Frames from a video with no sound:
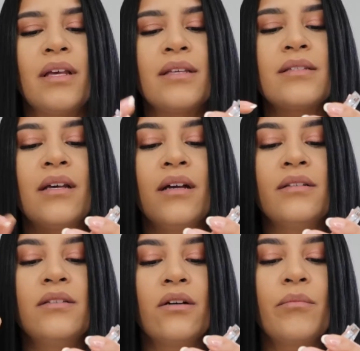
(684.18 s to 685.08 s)
Like I said, I
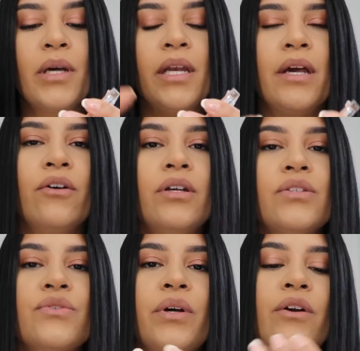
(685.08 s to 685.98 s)
dug my nail
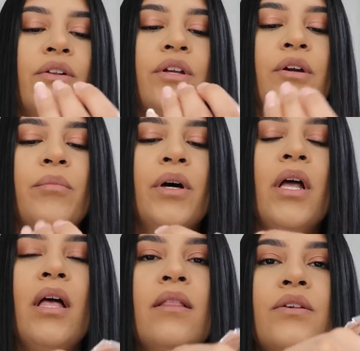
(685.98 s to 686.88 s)
into it earlier, but
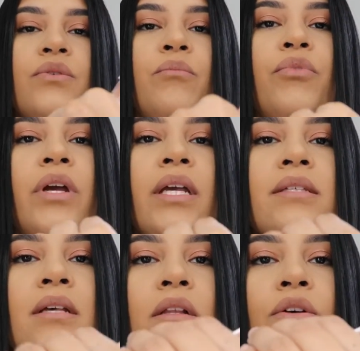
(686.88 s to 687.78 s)
this one
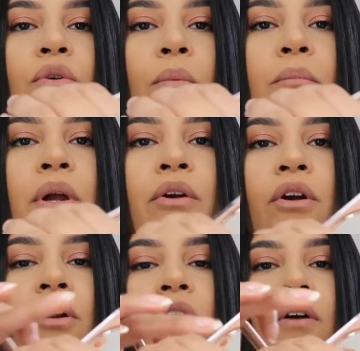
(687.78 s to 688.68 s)
brings a little
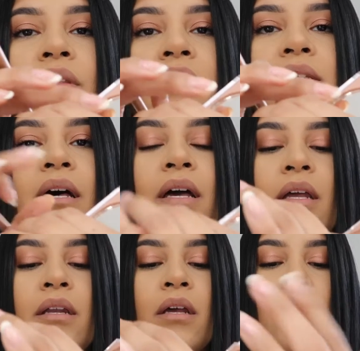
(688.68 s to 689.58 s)
mirror on this
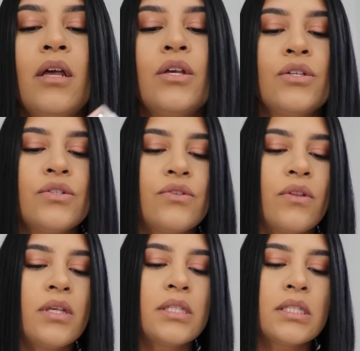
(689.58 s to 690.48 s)
side, so
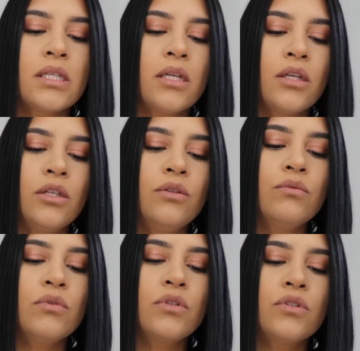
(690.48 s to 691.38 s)
that's kind of
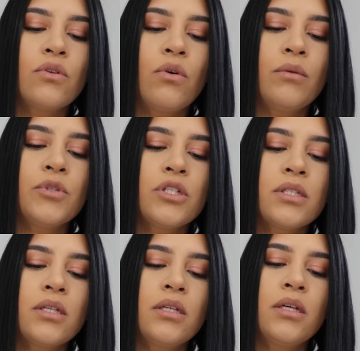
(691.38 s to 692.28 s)
cute. So I'm
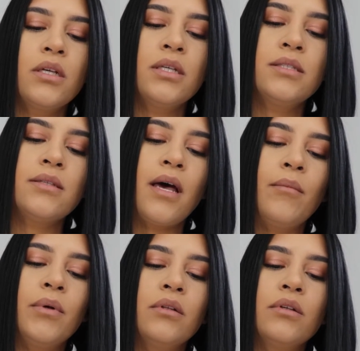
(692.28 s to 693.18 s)
just gonna
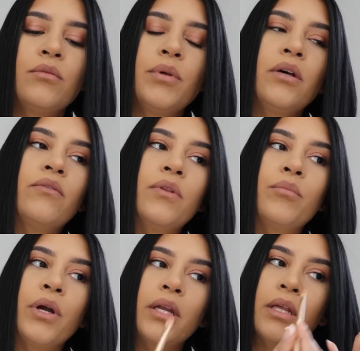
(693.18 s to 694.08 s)
dab a little bit of the
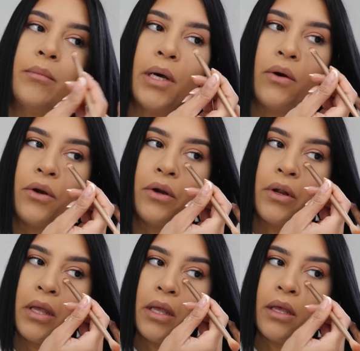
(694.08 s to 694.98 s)
brightening powder
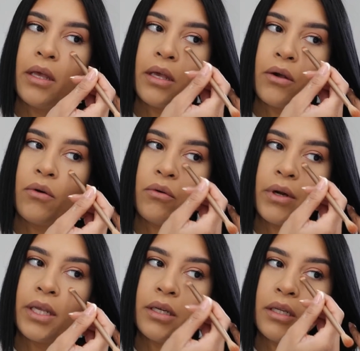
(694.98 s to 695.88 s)
and go
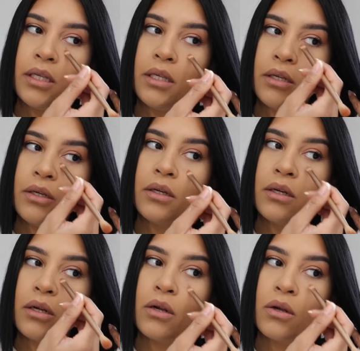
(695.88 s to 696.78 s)
right in here.